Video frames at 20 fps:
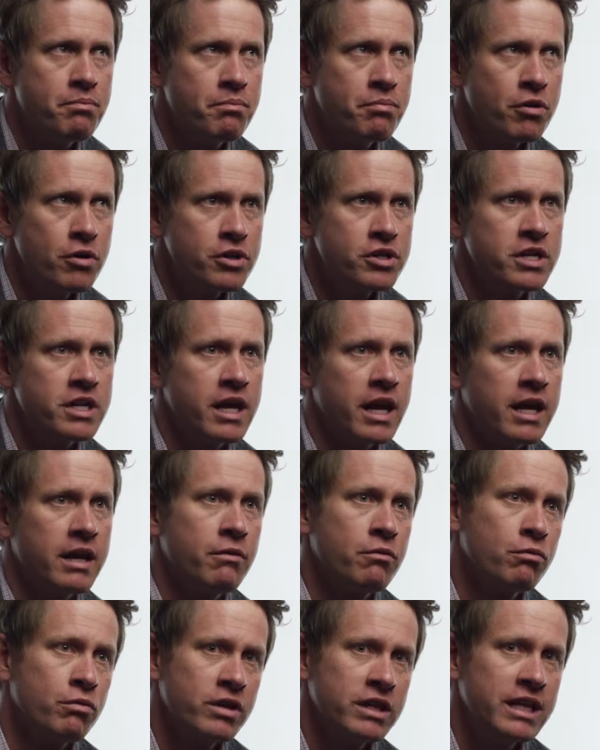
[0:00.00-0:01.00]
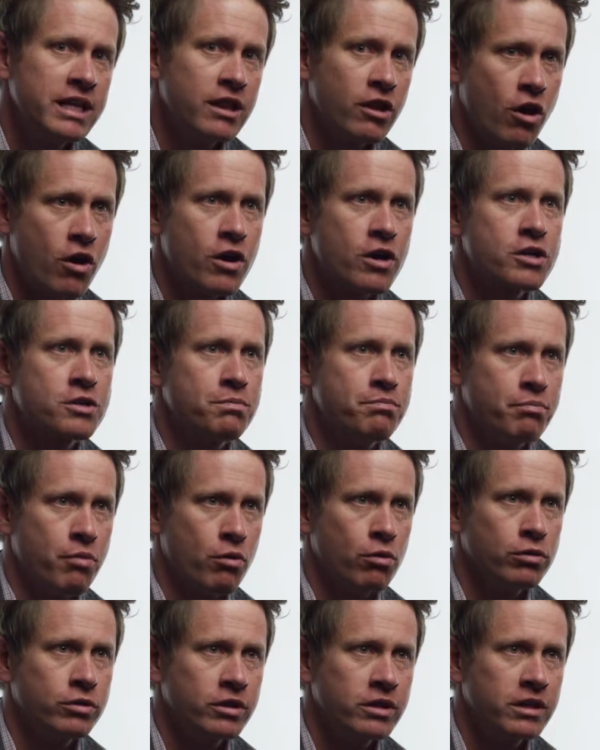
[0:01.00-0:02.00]
pushing a really large
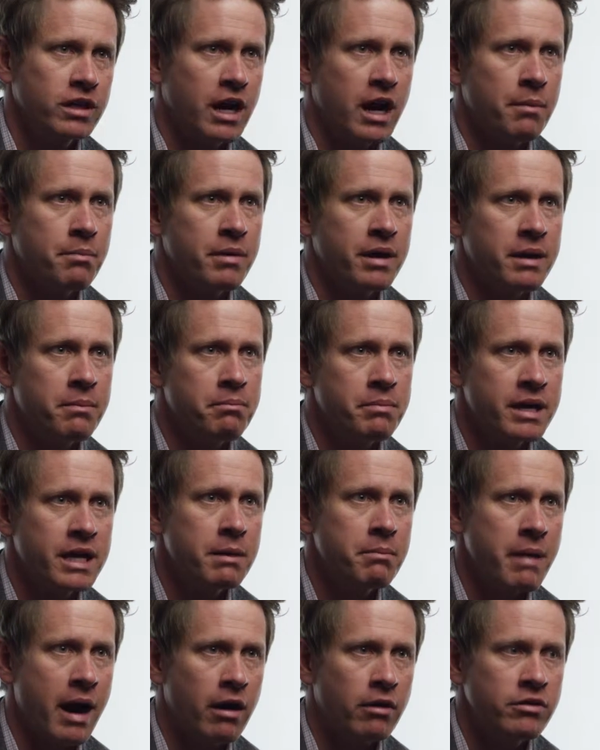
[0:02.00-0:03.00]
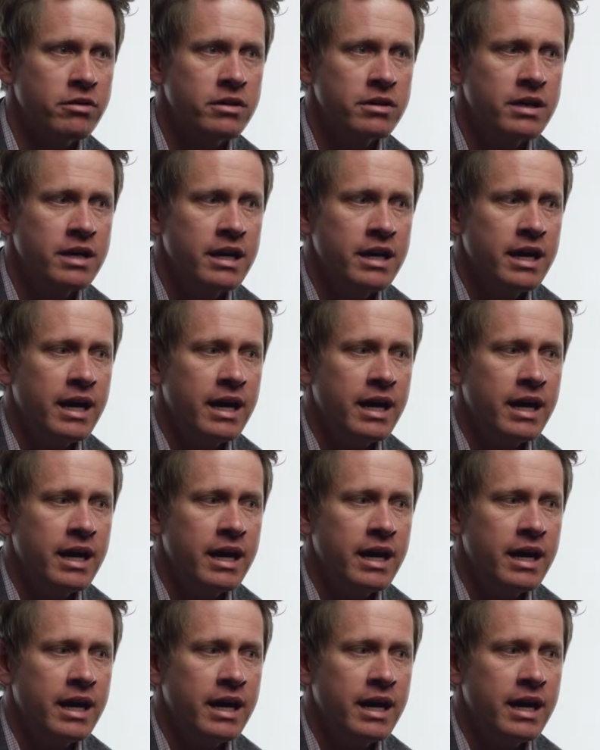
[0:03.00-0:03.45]
boulder up a big mountain.